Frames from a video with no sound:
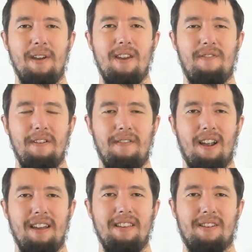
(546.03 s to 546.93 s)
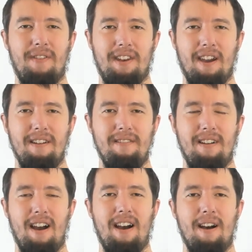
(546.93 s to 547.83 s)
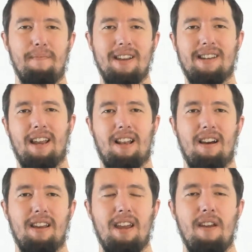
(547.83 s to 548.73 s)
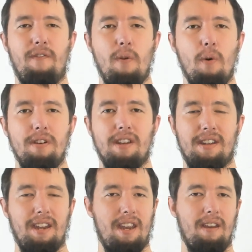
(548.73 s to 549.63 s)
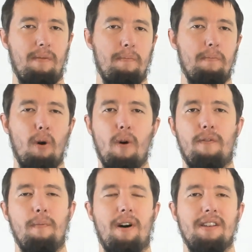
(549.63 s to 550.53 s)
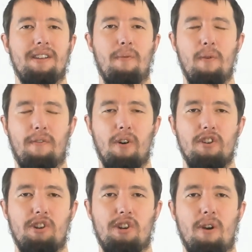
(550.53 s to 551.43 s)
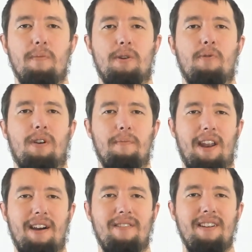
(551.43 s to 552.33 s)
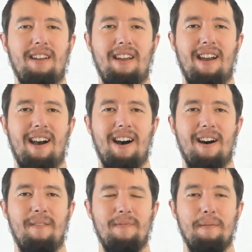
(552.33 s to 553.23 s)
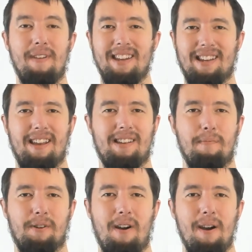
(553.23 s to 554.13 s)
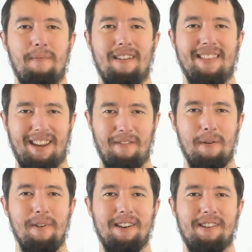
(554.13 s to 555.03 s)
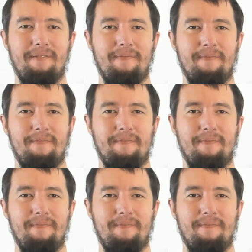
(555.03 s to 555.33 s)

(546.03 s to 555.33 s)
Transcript: If you've liked this video, please click like. If you want to see more from us, and we've got so much more coming out, then please click subscribe. Thank you very much.